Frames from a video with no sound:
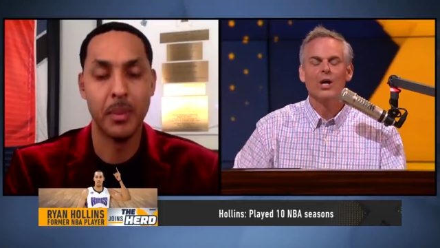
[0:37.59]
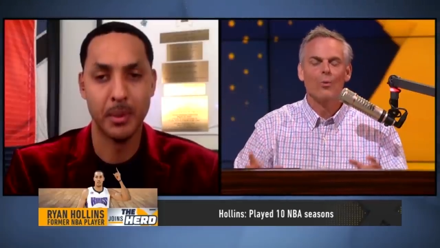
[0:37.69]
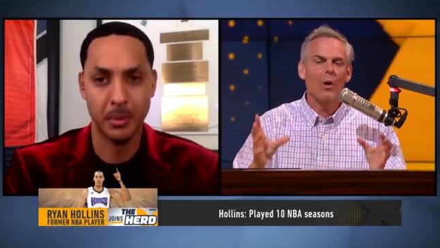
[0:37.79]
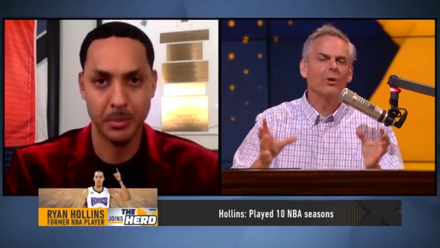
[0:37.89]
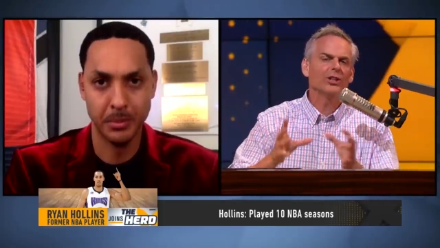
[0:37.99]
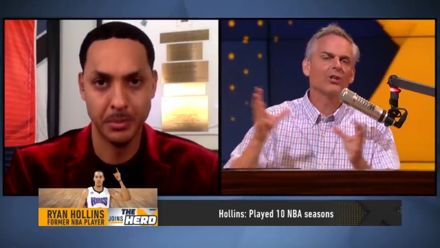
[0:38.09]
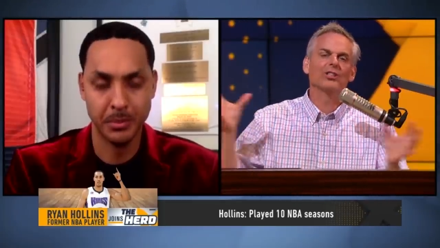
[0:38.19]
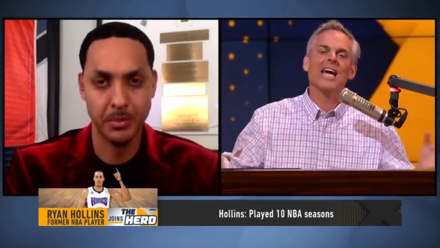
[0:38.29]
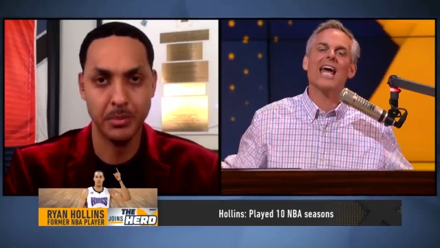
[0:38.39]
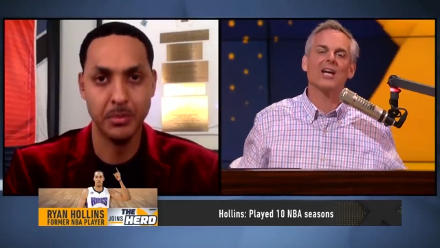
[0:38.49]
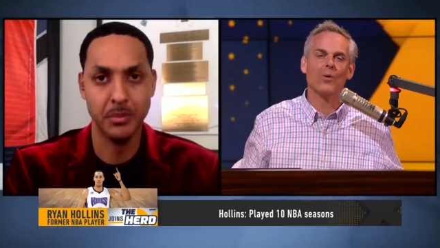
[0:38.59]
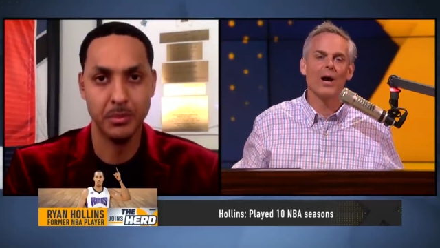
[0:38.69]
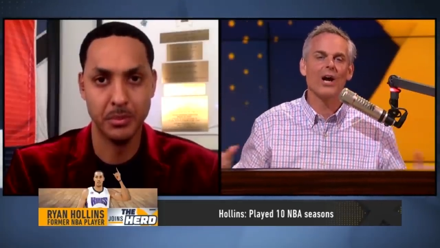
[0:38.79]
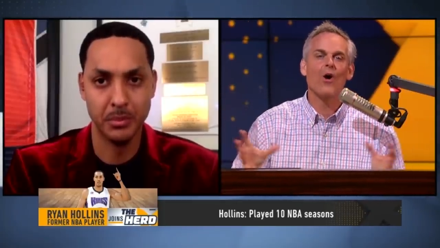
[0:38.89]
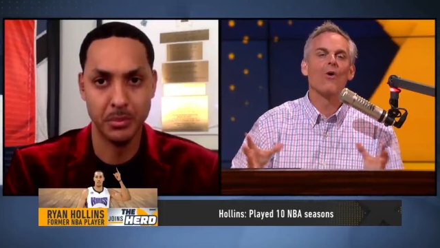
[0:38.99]
Speaker 1: What was your
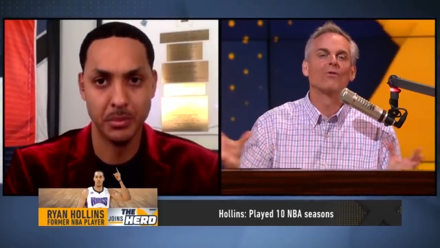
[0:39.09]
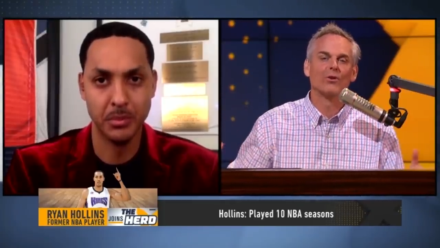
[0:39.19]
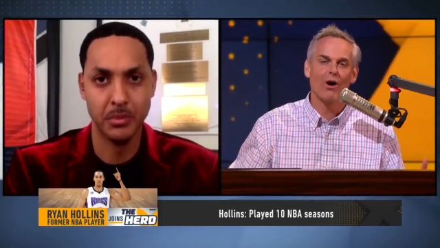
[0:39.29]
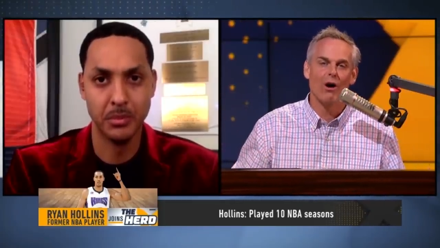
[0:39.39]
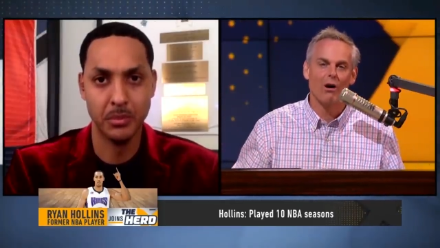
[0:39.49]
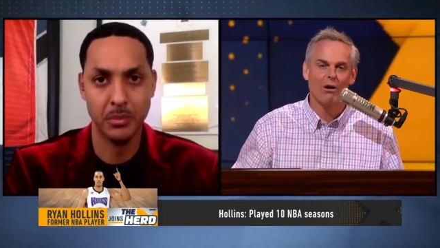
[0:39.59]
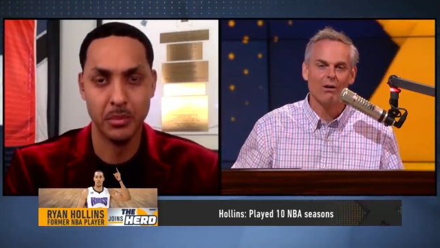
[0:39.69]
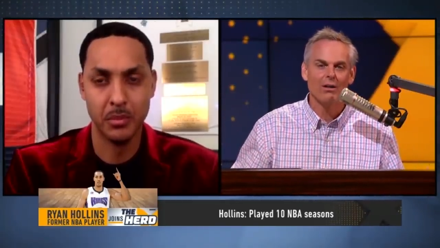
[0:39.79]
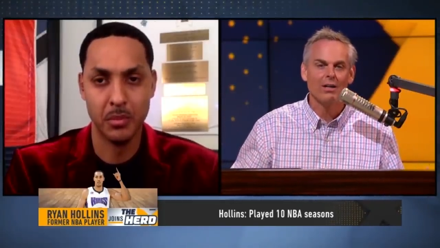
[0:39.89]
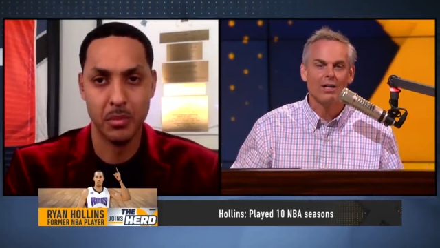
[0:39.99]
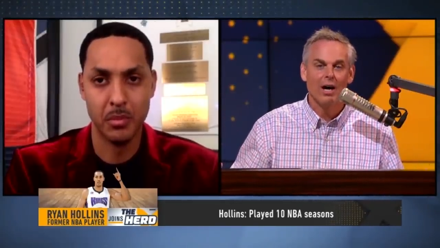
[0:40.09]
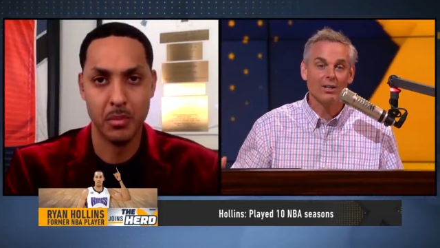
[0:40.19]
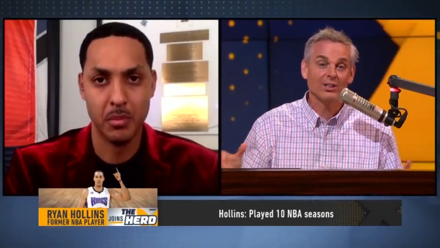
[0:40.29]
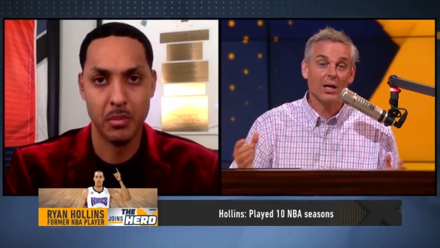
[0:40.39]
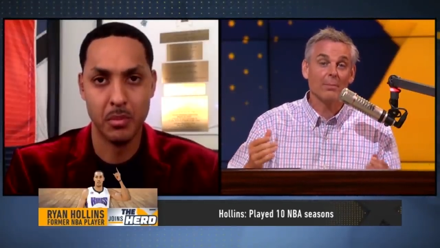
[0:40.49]
takeaway overall on
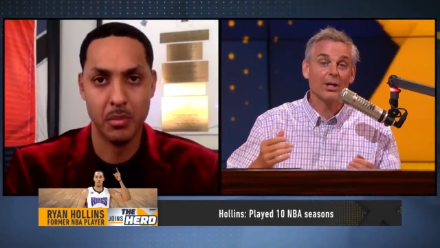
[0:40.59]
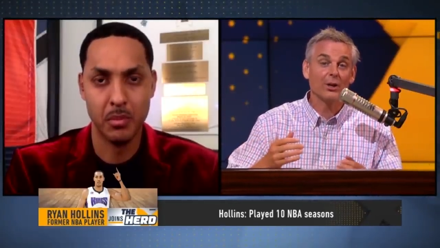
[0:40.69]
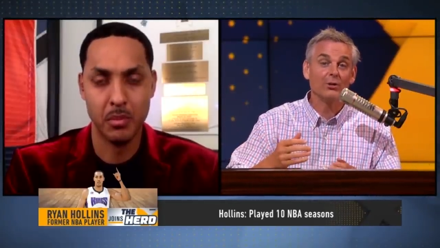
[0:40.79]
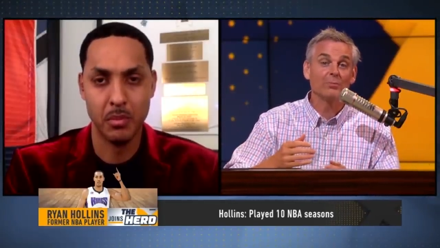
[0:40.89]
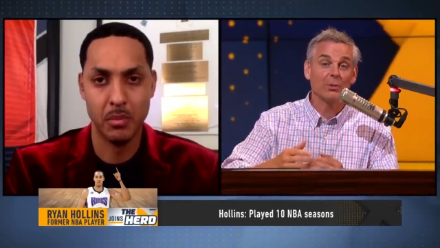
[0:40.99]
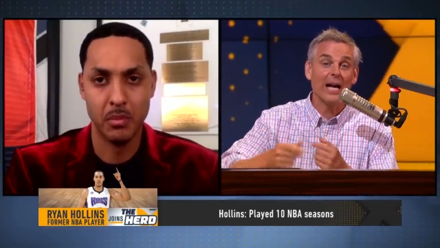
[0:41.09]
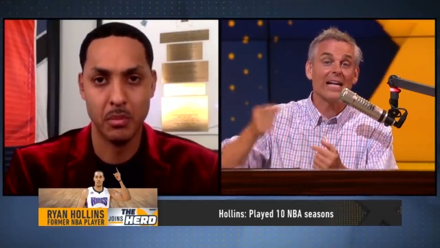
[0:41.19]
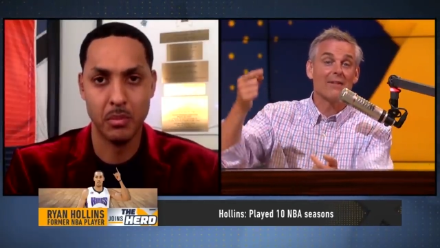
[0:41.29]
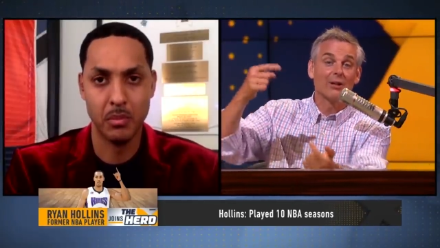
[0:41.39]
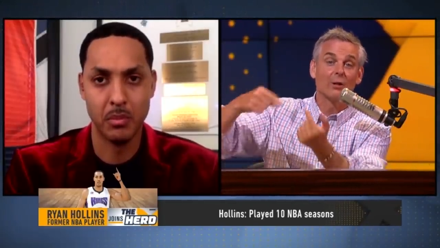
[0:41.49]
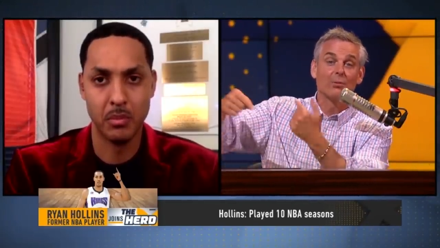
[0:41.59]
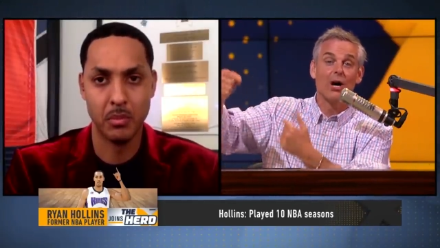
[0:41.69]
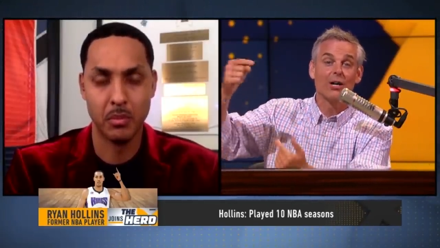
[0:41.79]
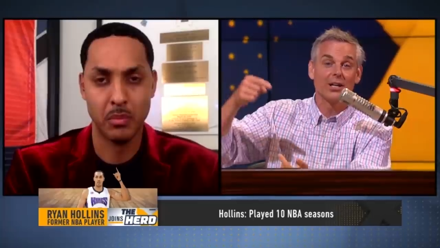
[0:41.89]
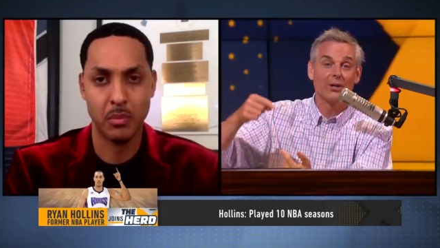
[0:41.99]
somebody who's played in the
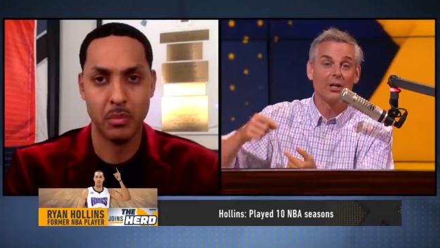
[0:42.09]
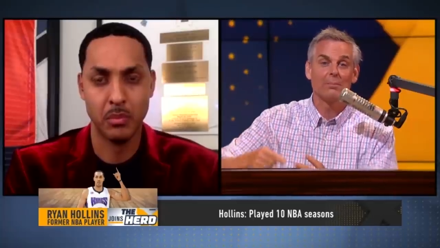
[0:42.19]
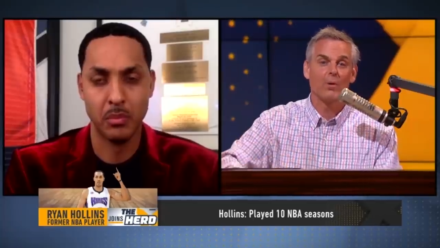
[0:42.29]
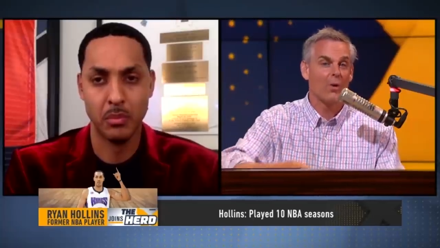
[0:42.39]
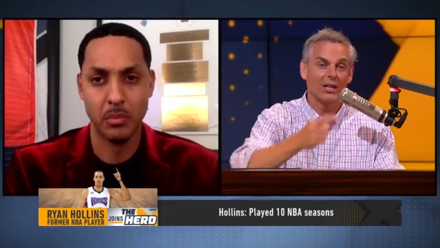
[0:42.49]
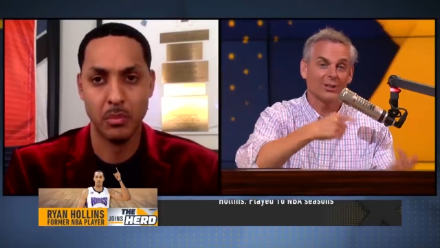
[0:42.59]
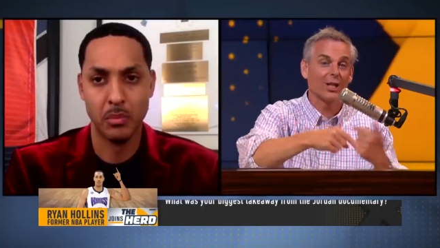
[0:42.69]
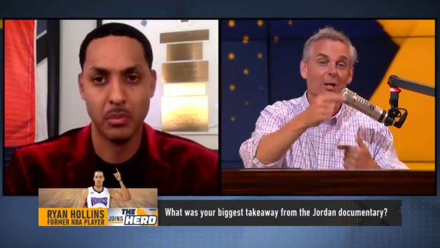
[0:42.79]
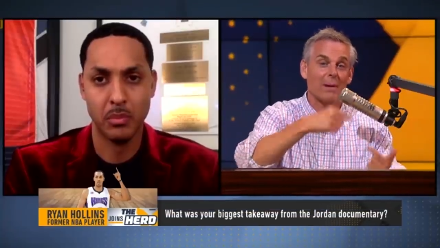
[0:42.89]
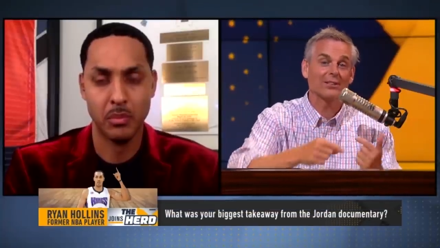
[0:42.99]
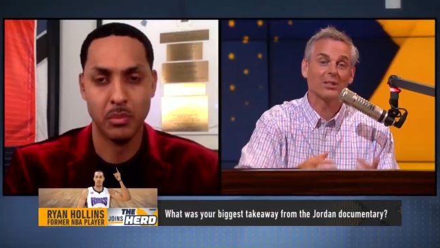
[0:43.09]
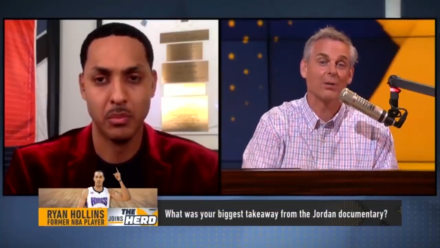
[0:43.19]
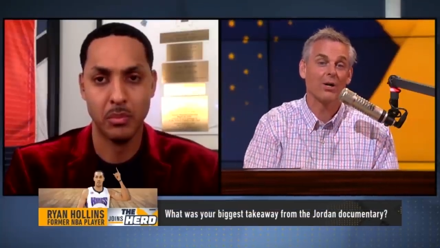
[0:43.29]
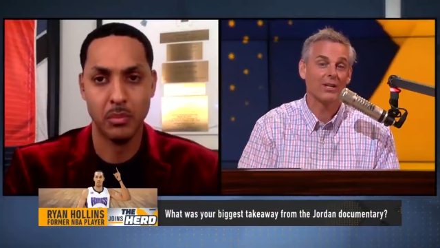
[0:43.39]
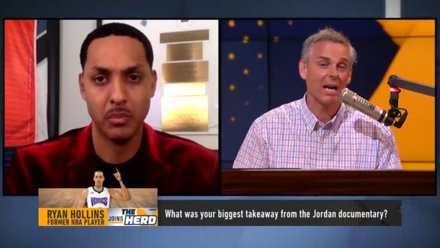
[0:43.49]
LeBron era but watched a lot of
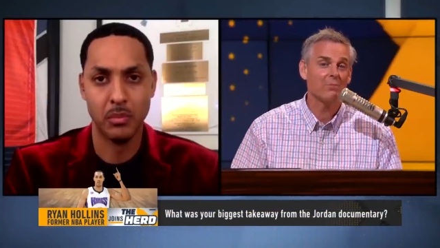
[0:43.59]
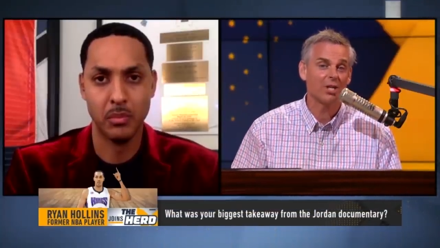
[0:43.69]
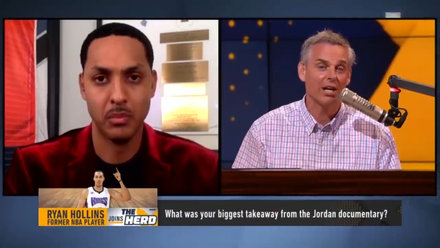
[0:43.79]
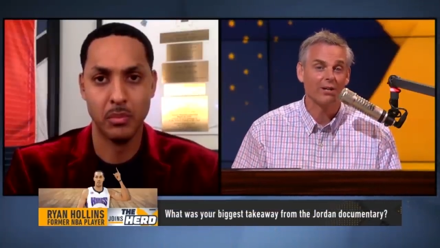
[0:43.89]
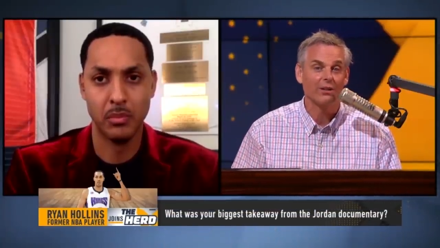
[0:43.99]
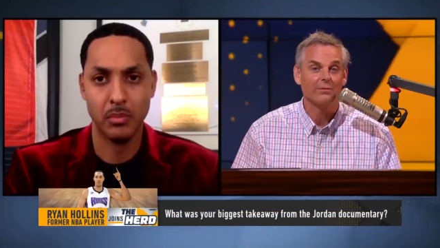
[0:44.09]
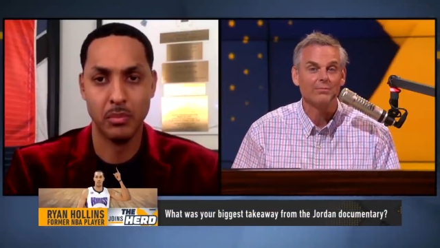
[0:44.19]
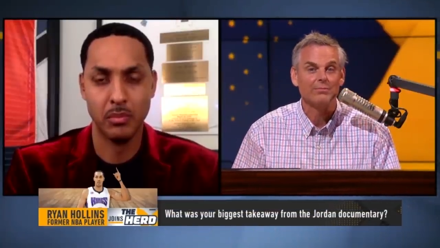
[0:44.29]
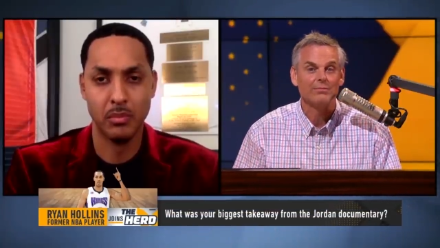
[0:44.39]
basketball in the MJ era?